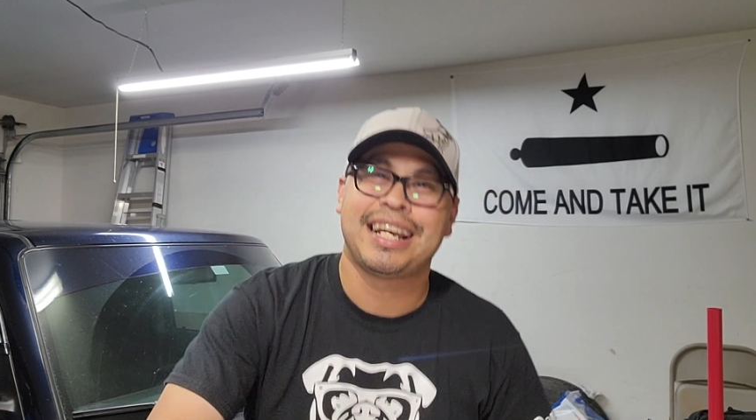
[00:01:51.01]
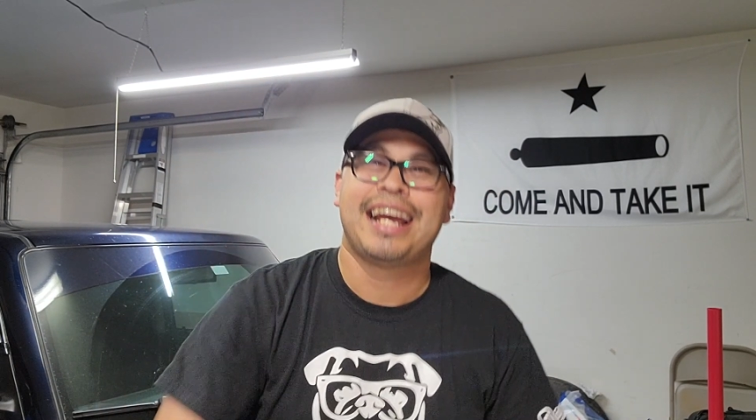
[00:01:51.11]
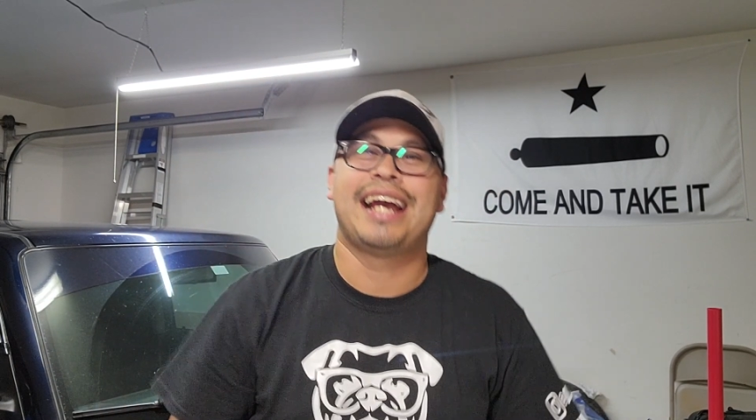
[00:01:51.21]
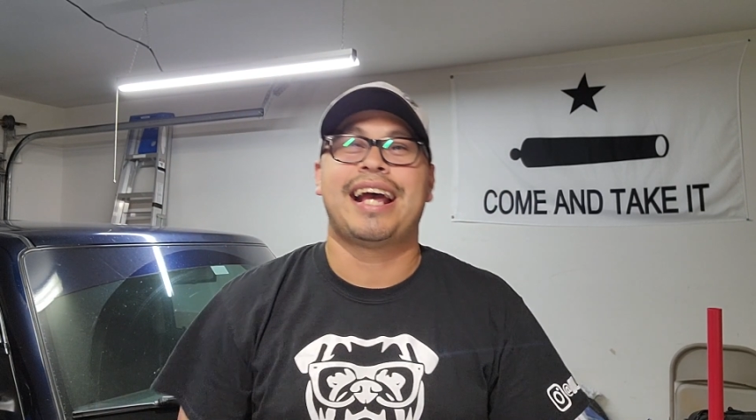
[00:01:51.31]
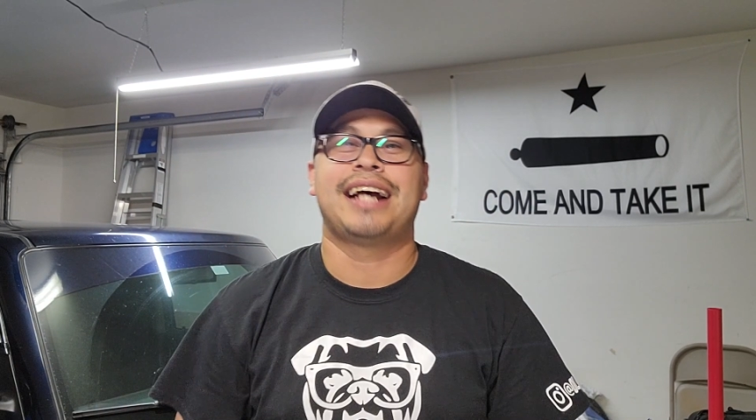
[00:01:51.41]

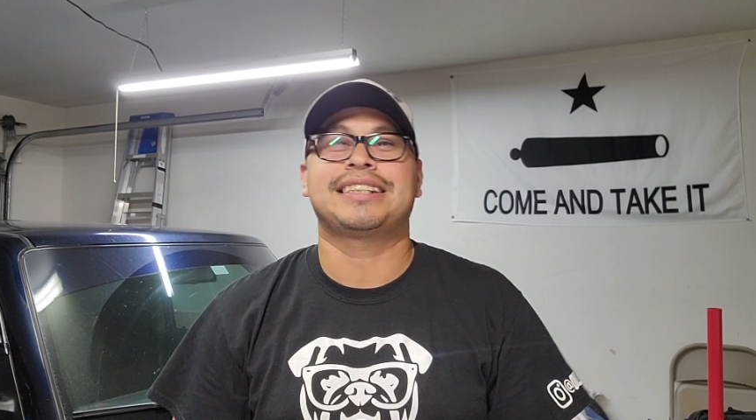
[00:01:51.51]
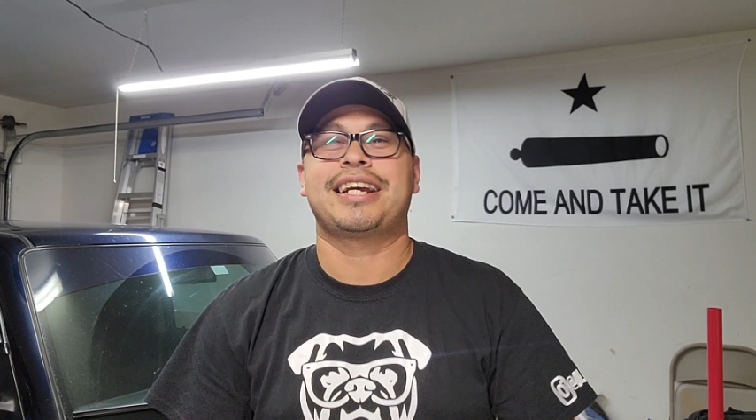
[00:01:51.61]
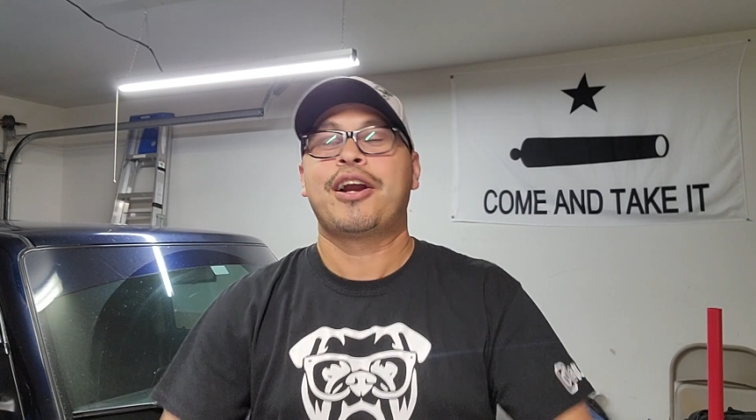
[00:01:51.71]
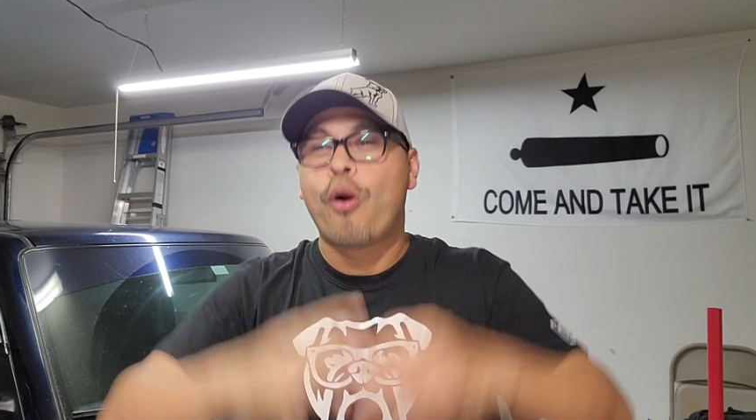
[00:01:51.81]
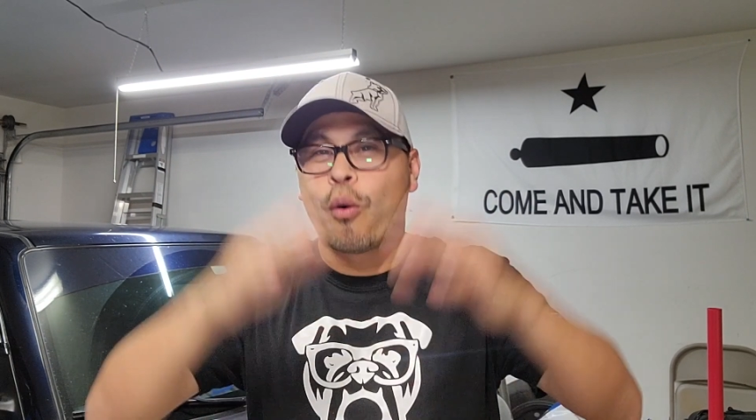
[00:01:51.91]
and
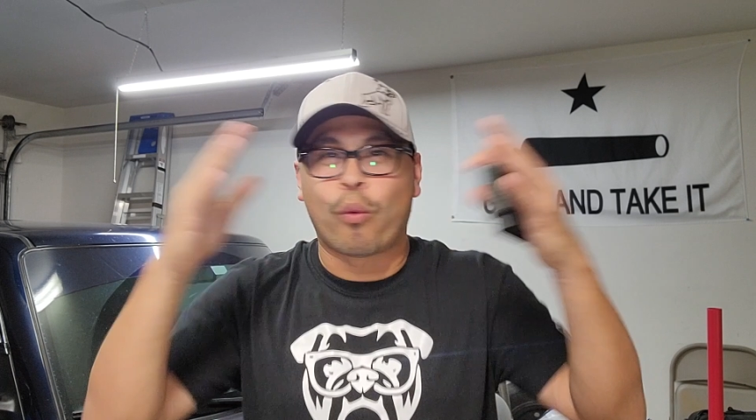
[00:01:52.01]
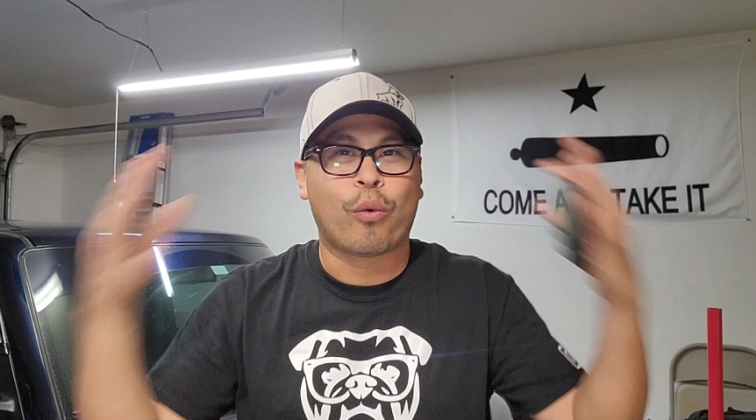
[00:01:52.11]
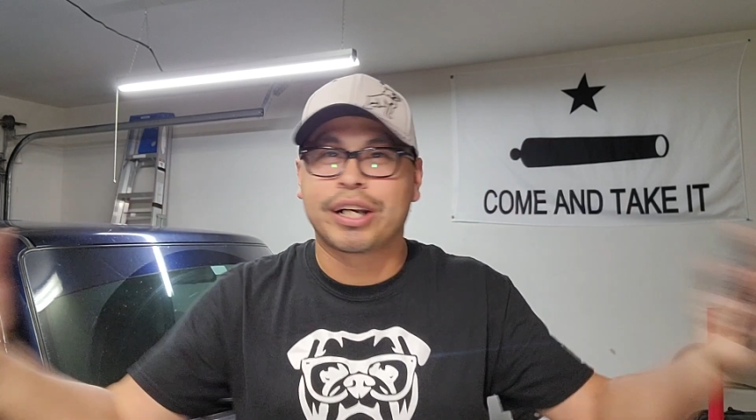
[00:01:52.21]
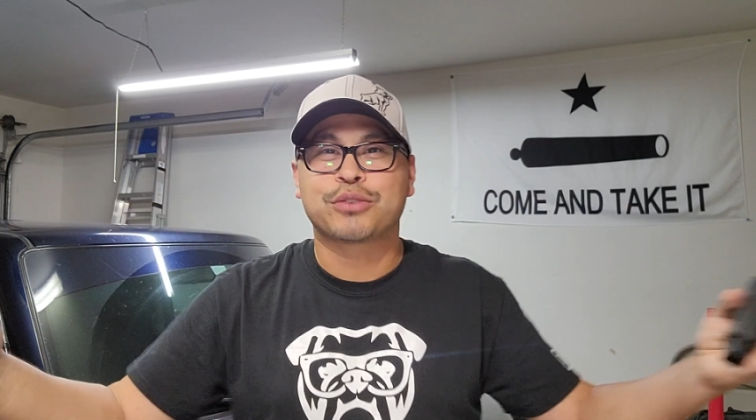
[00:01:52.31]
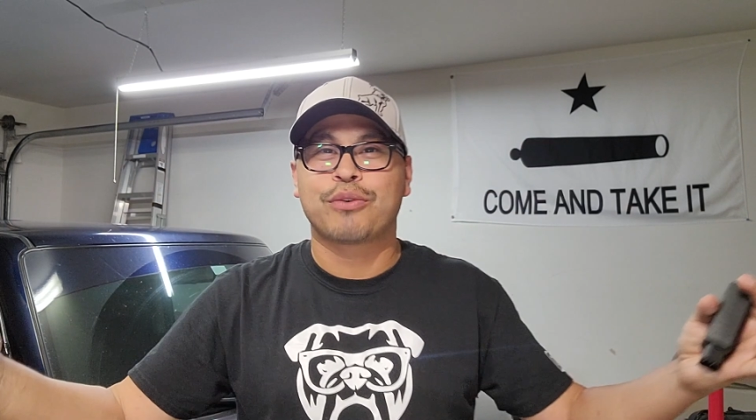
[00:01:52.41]
asking
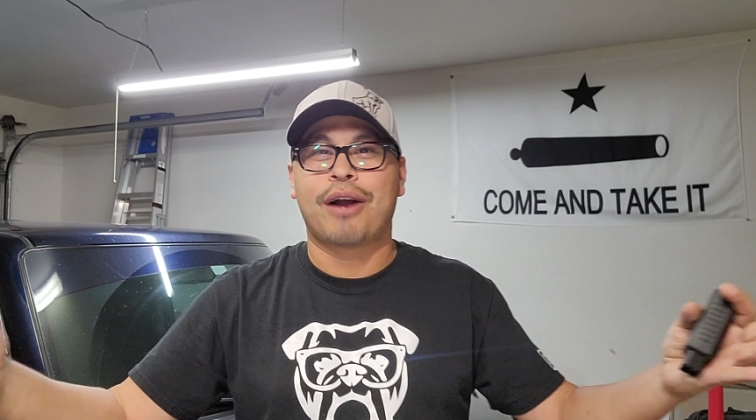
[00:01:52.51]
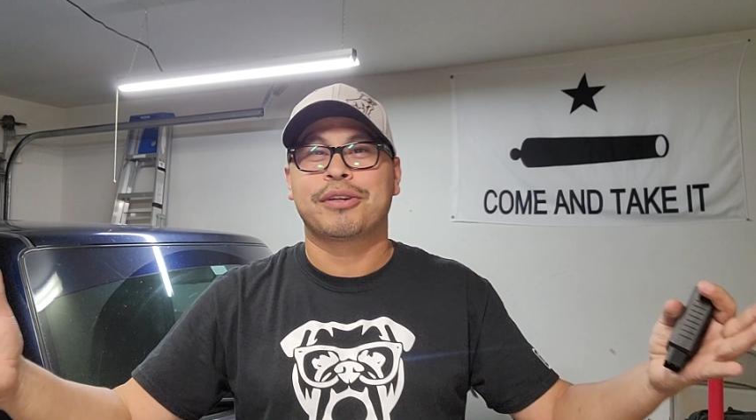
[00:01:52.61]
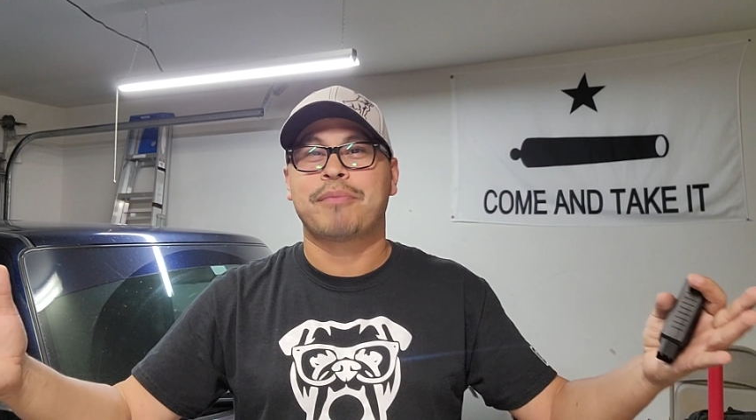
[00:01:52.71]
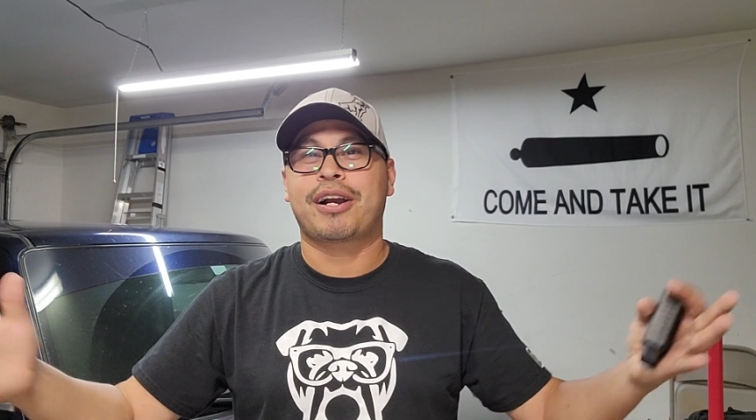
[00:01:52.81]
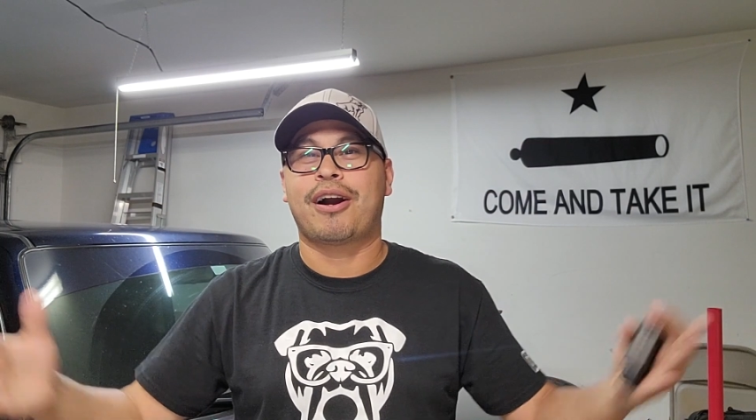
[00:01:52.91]
what is wrong with
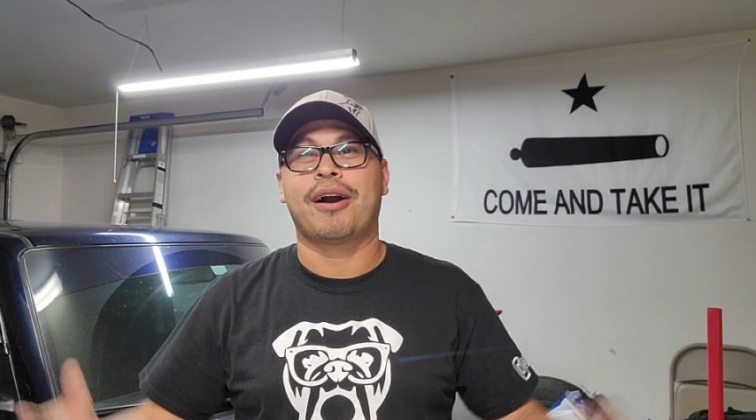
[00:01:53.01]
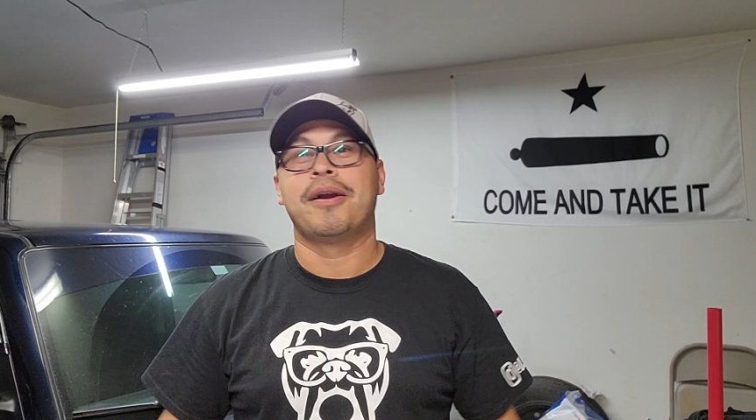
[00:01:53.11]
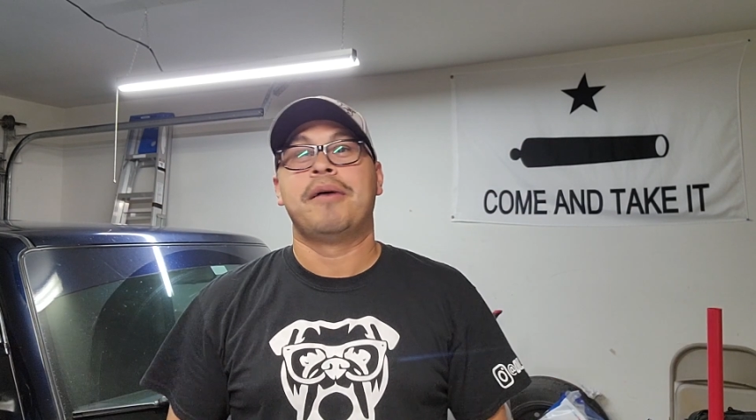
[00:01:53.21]
my car.